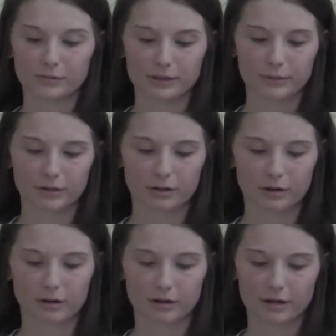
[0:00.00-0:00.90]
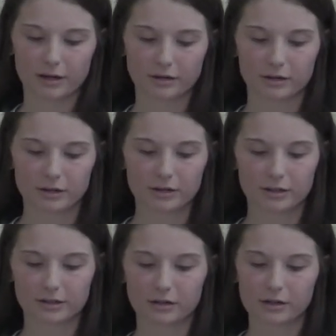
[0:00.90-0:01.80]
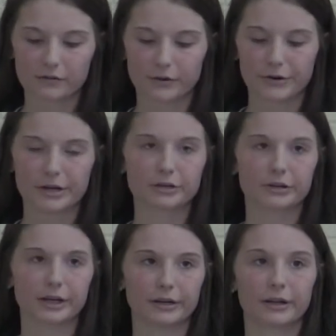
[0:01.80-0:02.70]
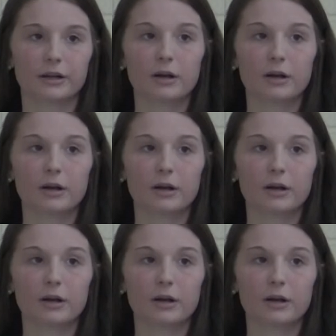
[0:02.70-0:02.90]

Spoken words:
CPR on an unconscious adult if you're untrained